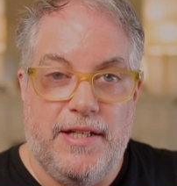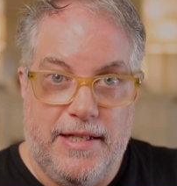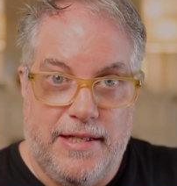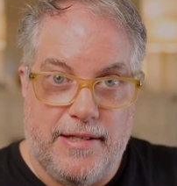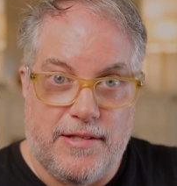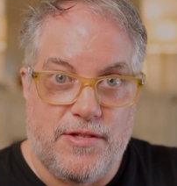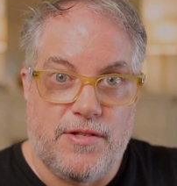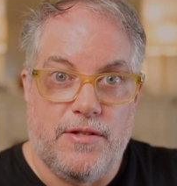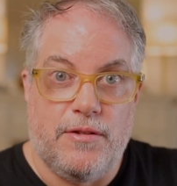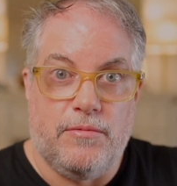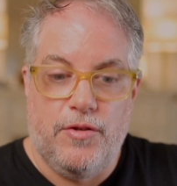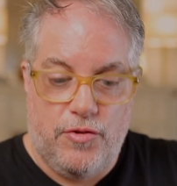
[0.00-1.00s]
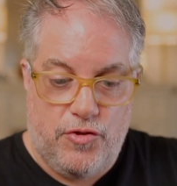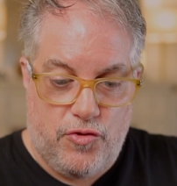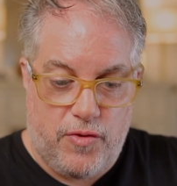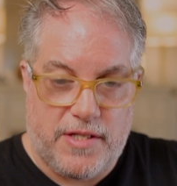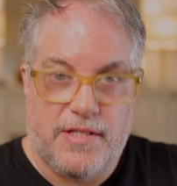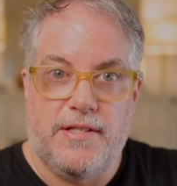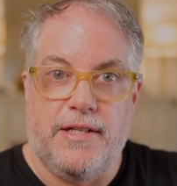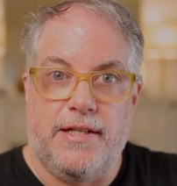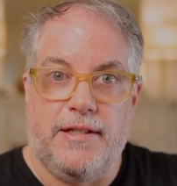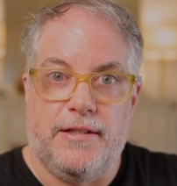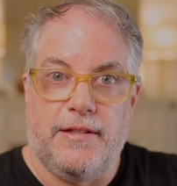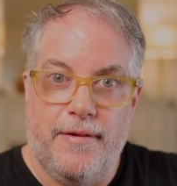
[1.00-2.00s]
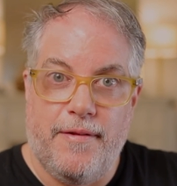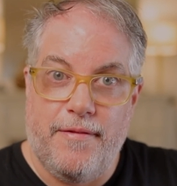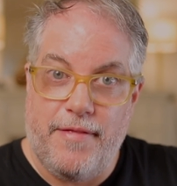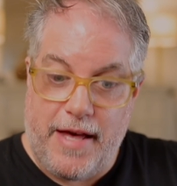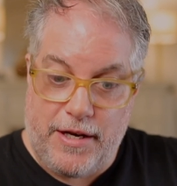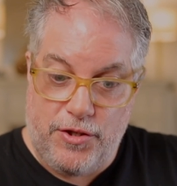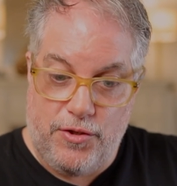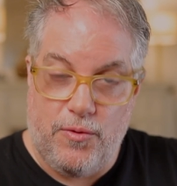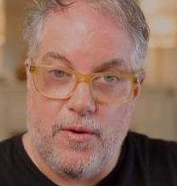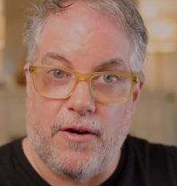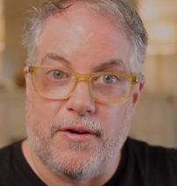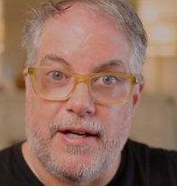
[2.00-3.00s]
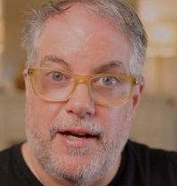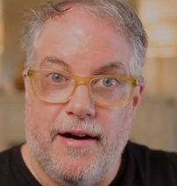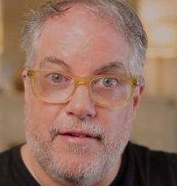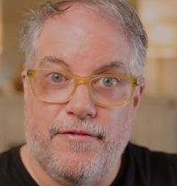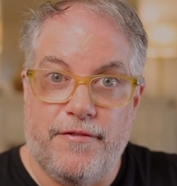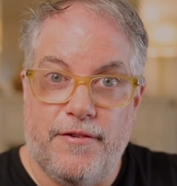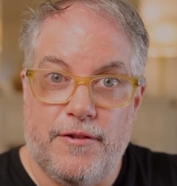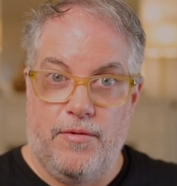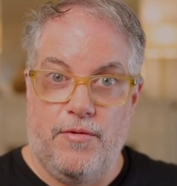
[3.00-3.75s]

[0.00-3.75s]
is trusting that you are enough.